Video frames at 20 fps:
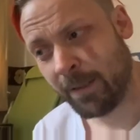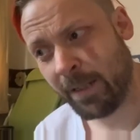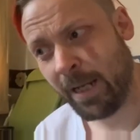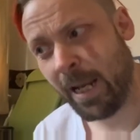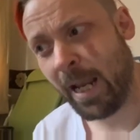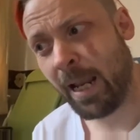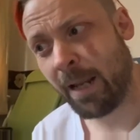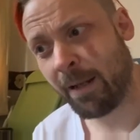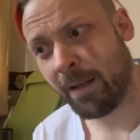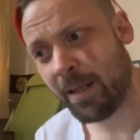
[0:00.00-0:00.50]

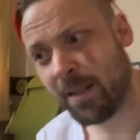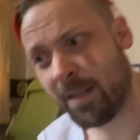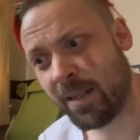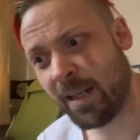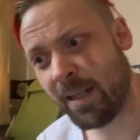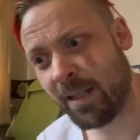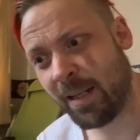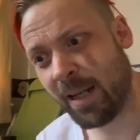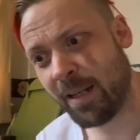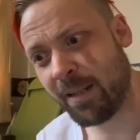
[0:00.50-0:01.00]
Yeah, that's
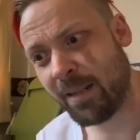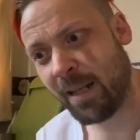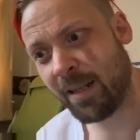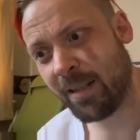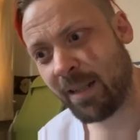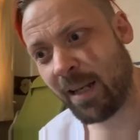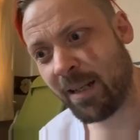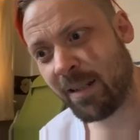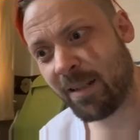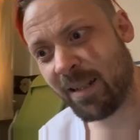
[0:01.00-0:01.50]
uh, that,
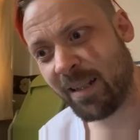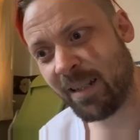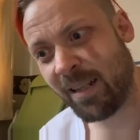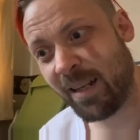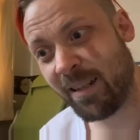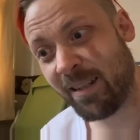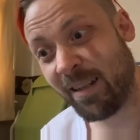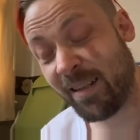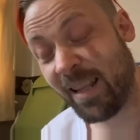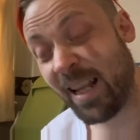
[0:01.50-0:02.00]
that, that's
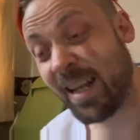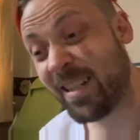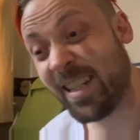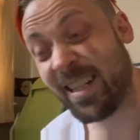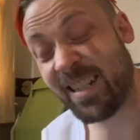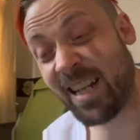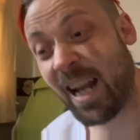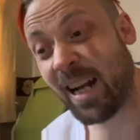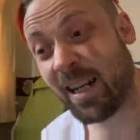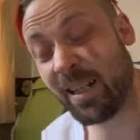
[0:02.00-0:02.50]
that, that's
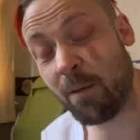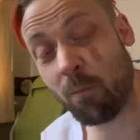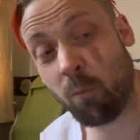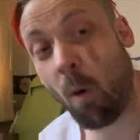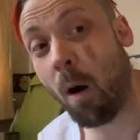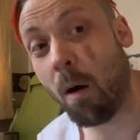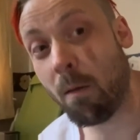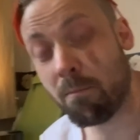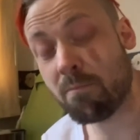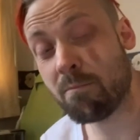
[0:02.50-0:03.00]
exactly
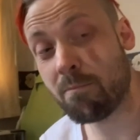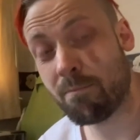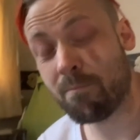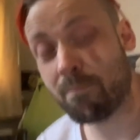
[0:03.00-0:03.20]
what